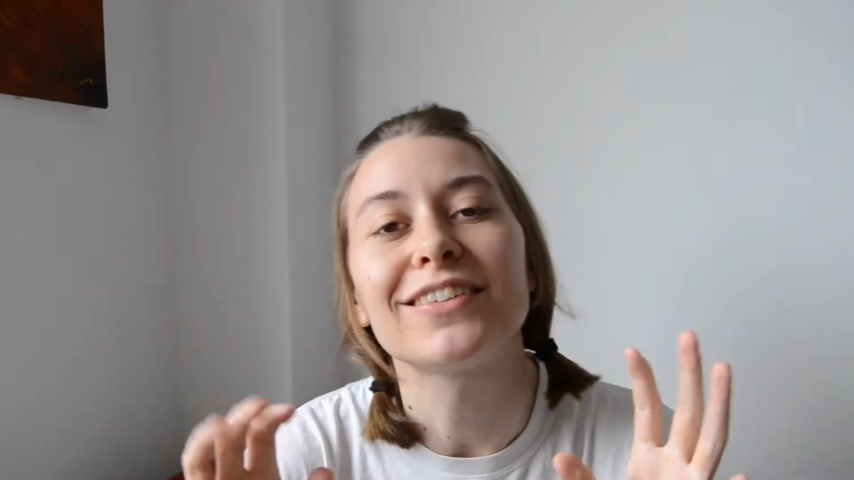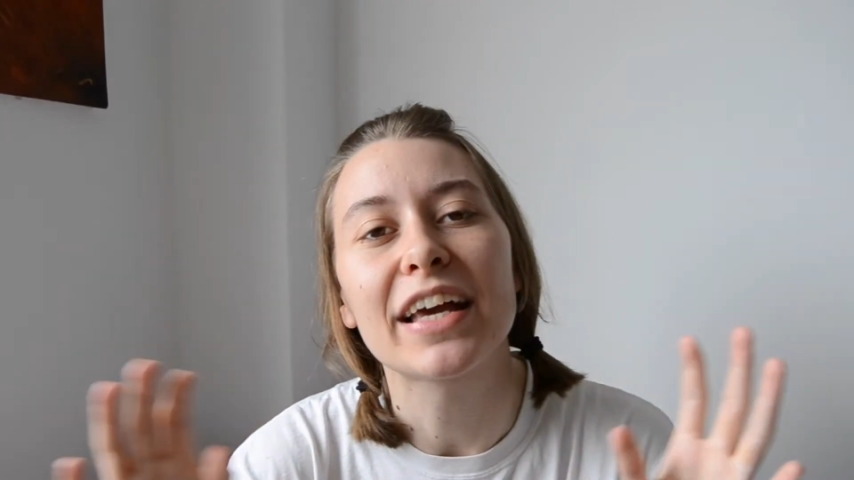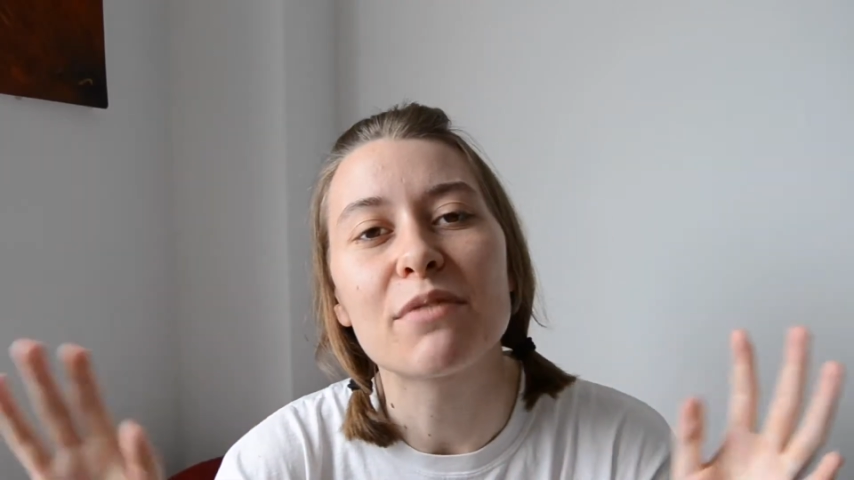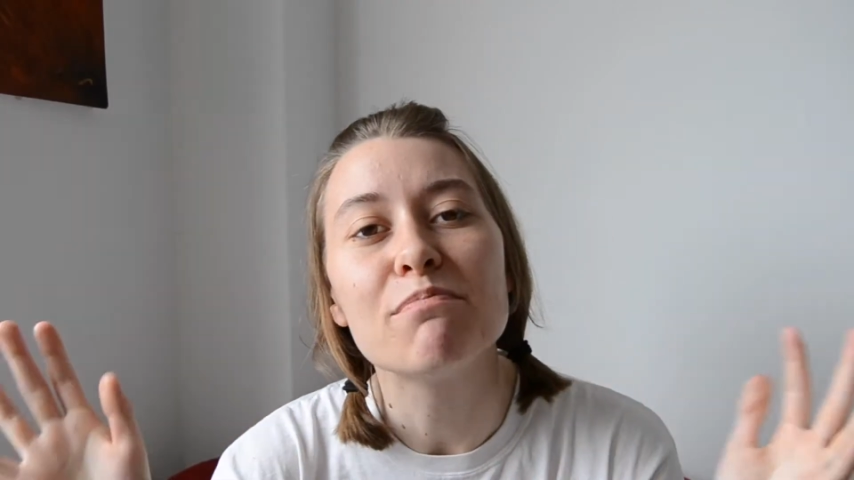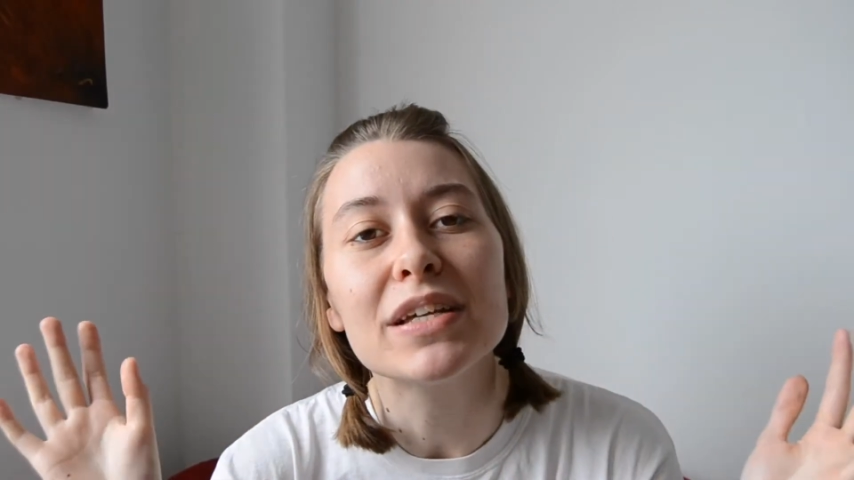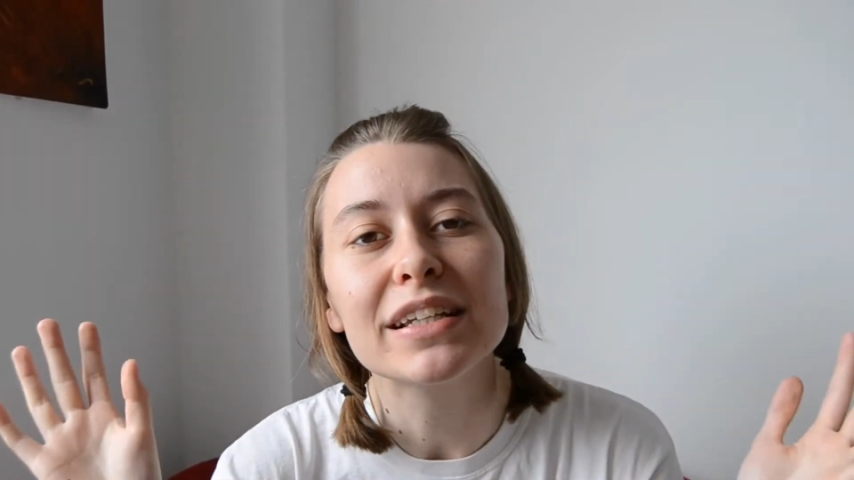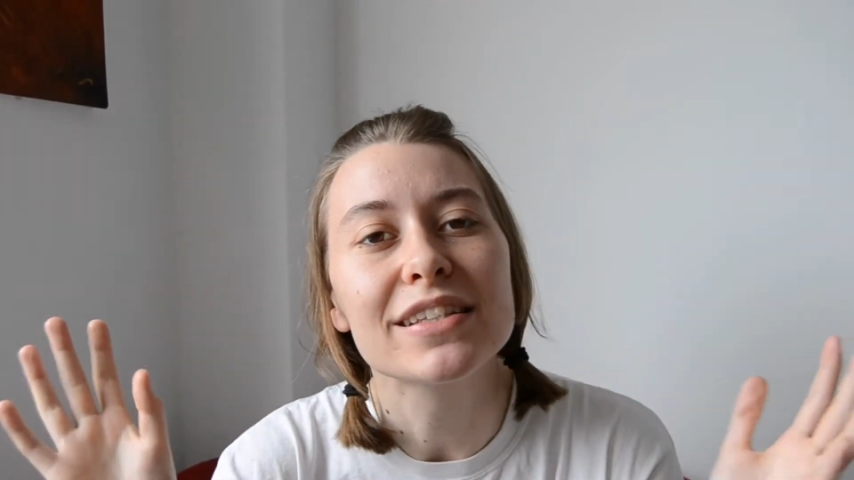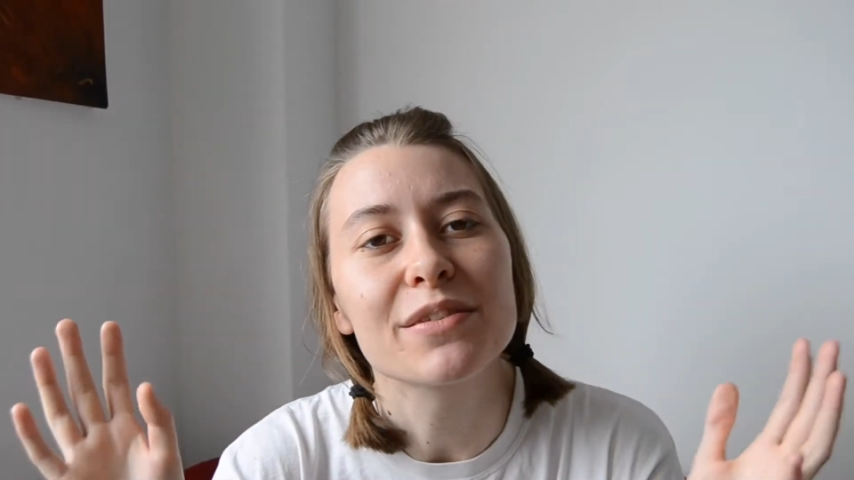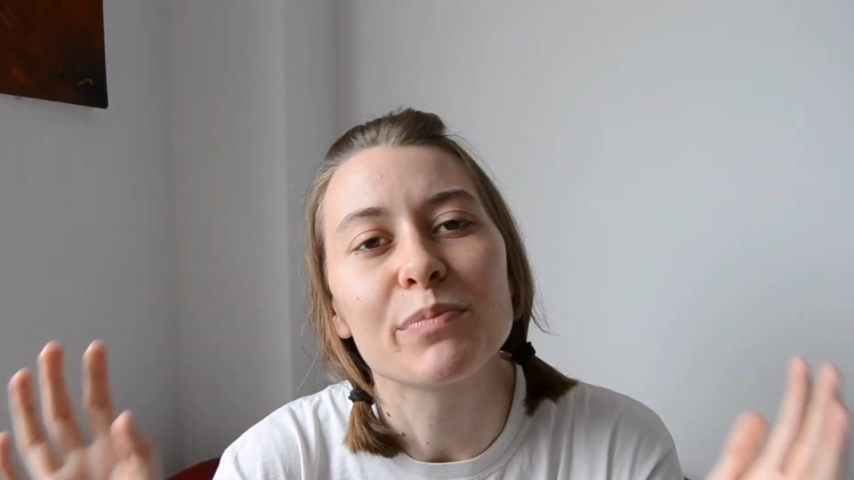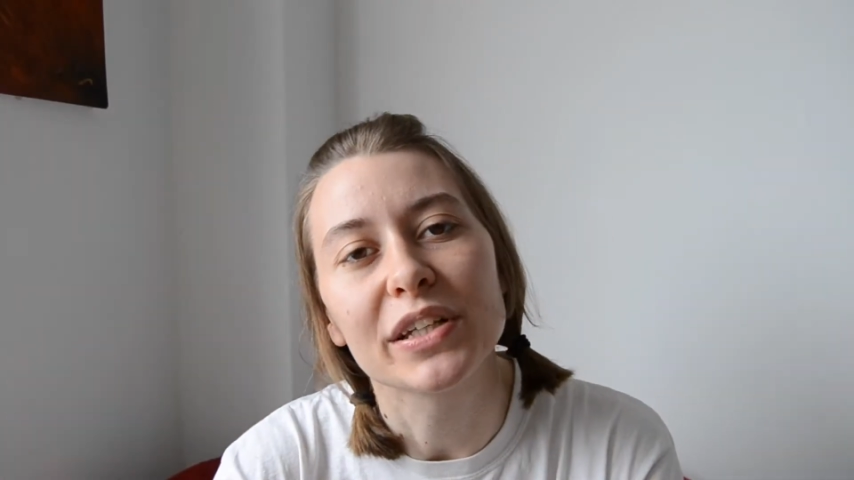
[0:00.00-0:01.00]
you'll get
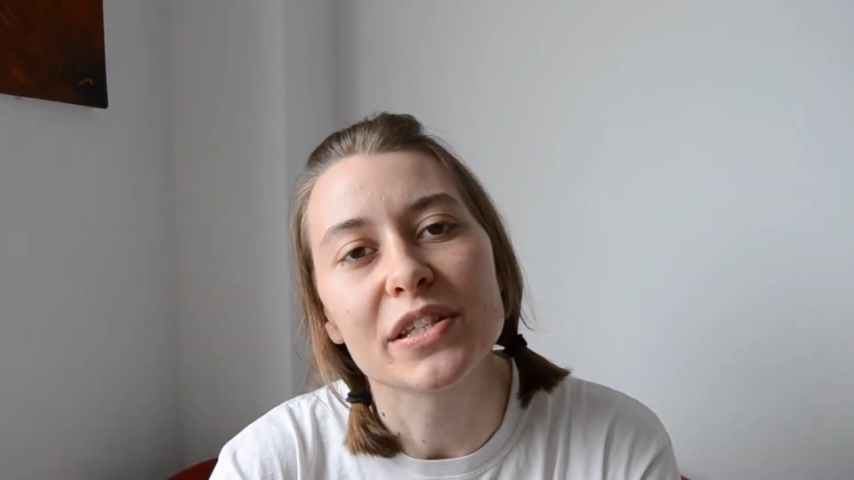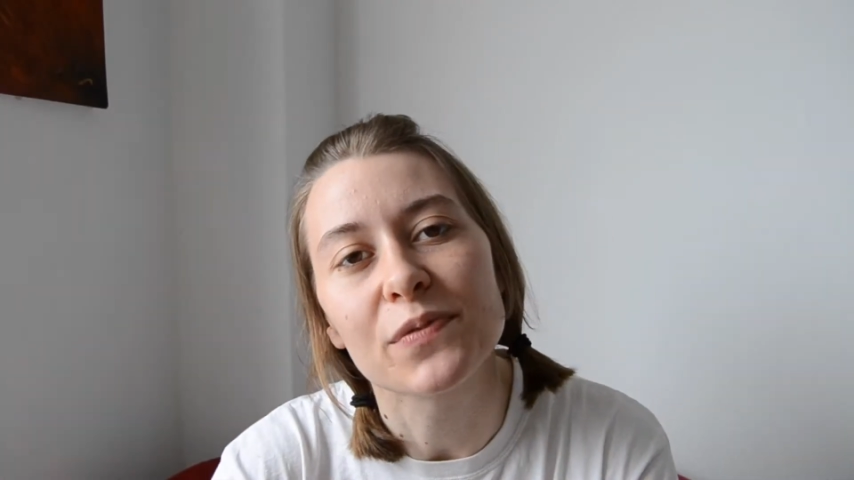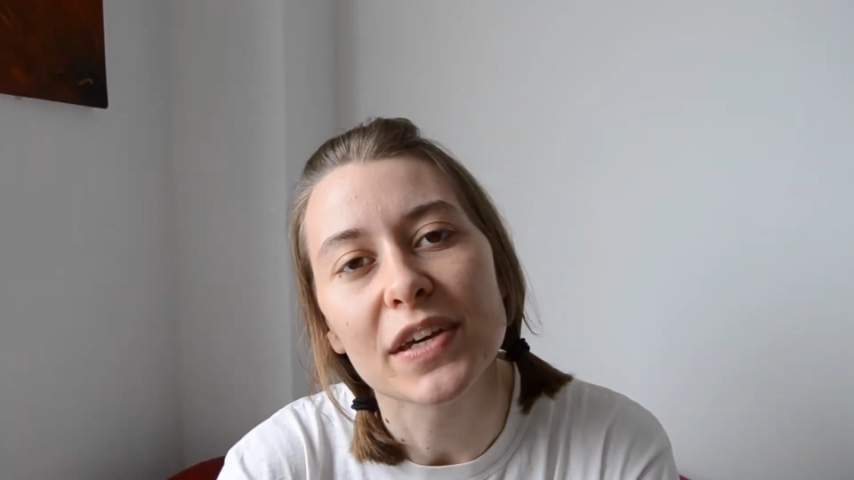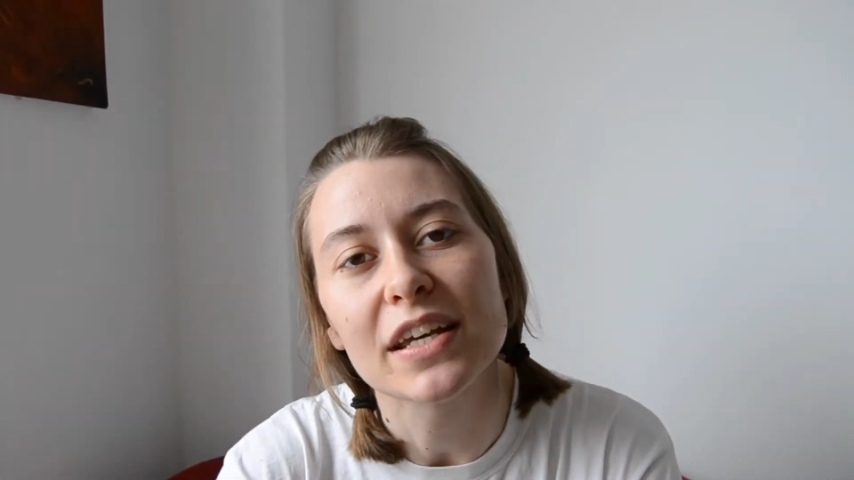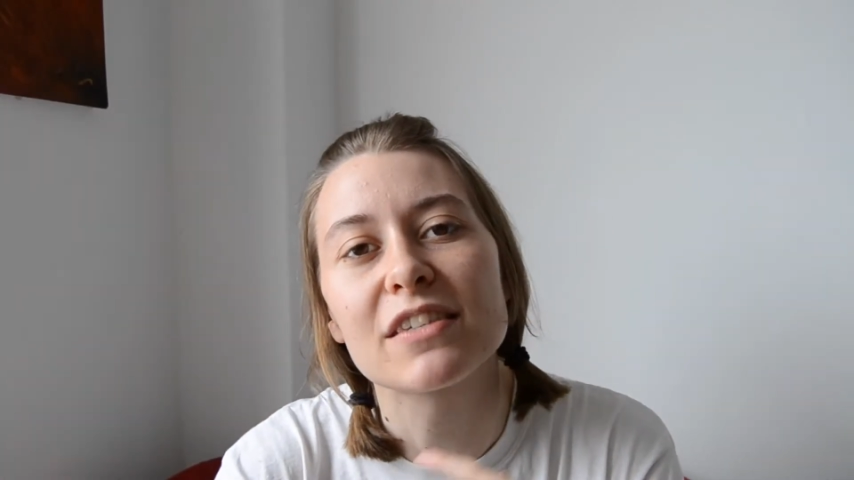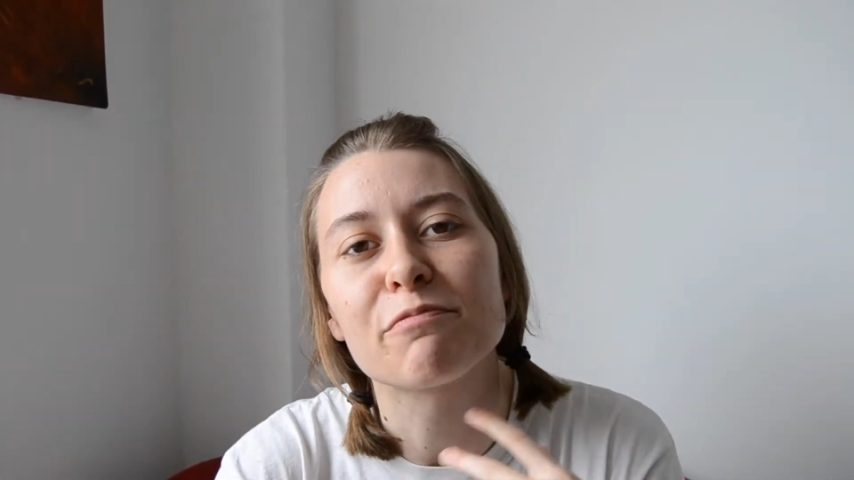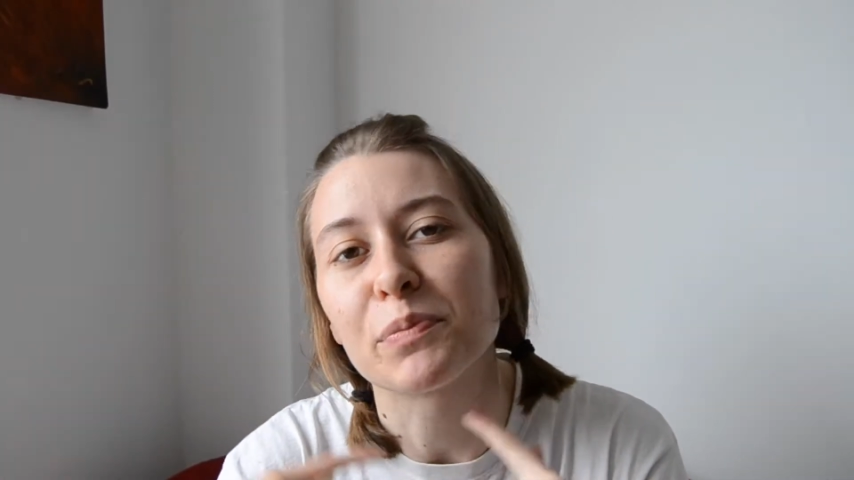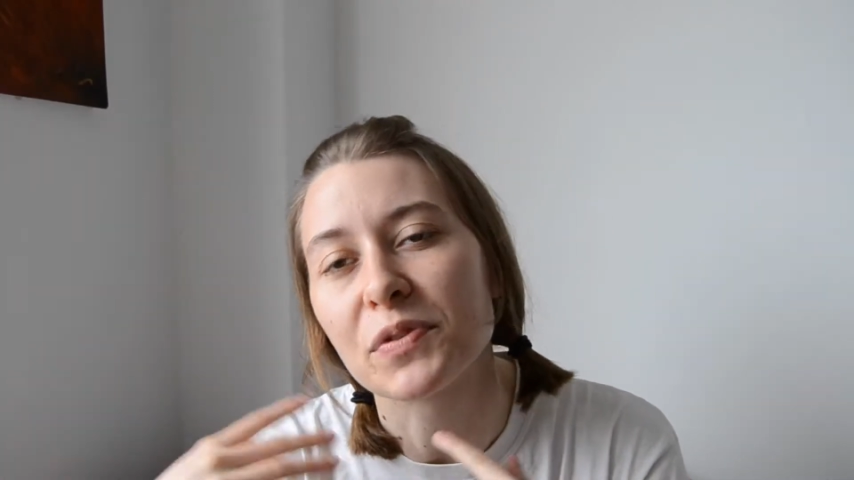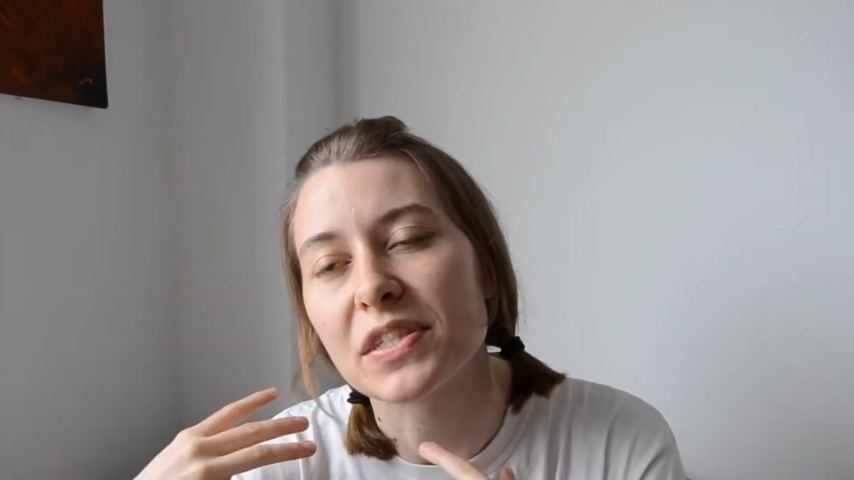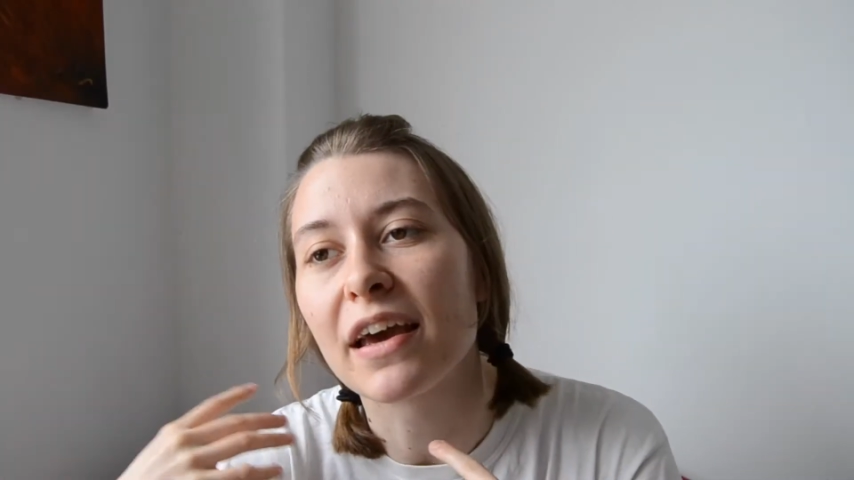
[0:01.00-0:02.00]
millions and millions of hits,
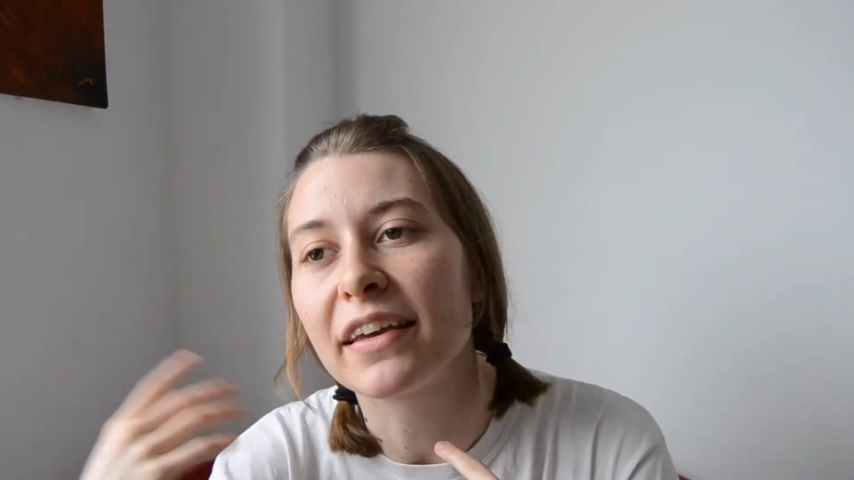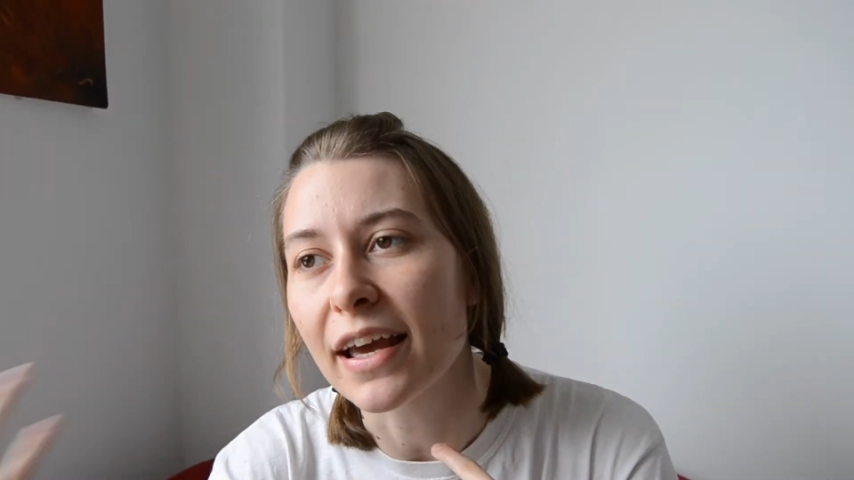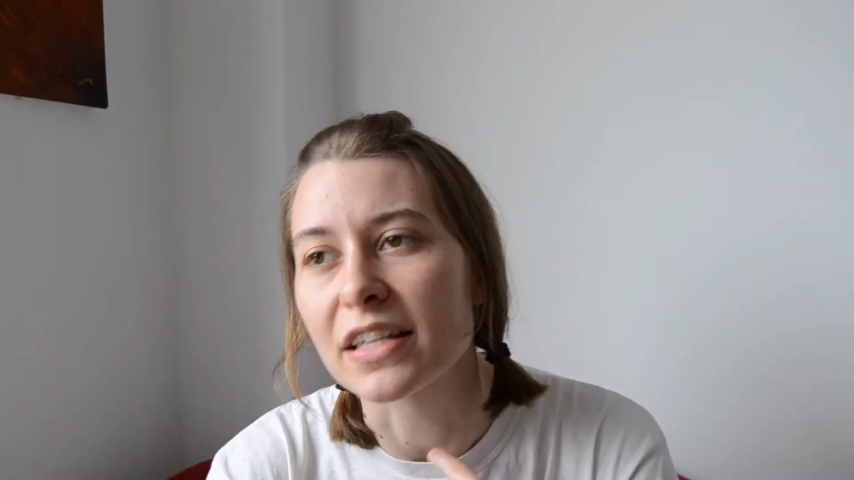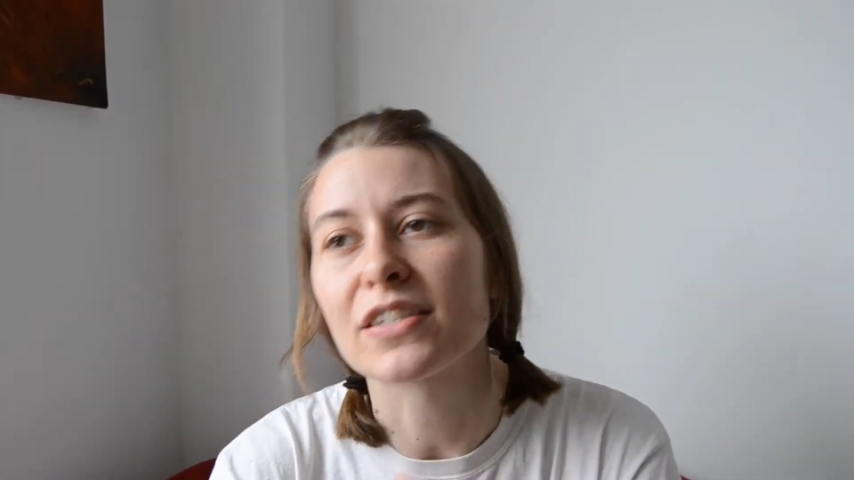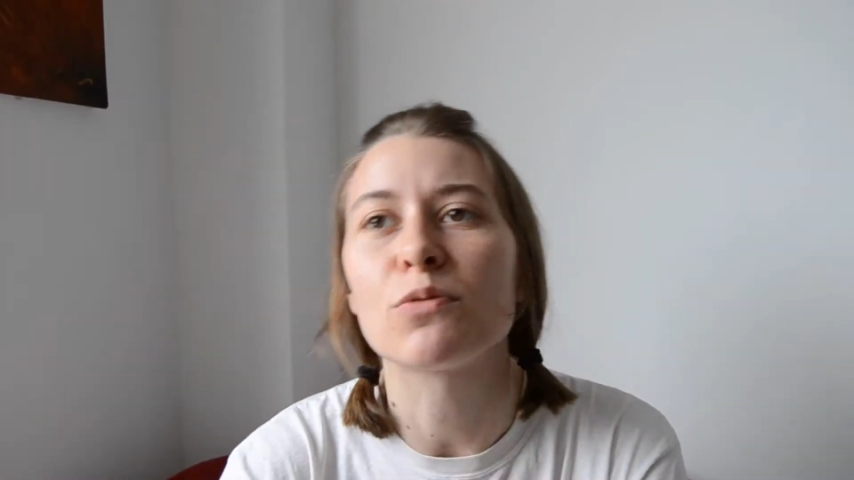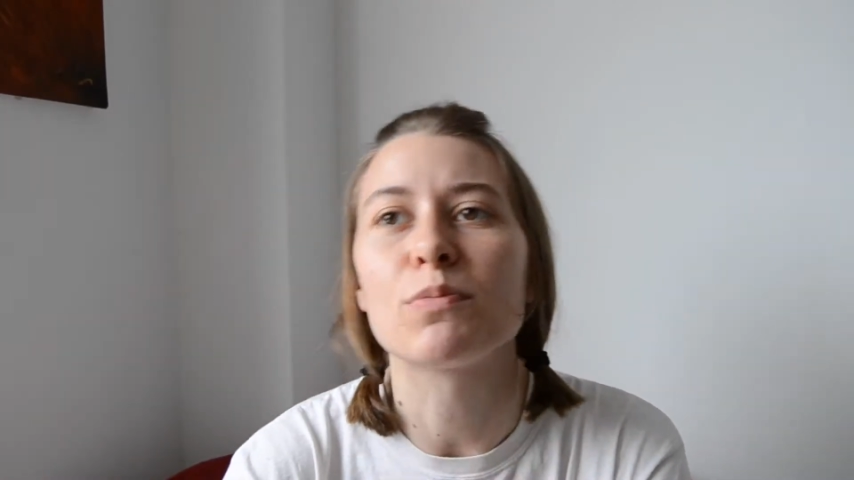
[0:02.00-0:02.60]
people saying, yes,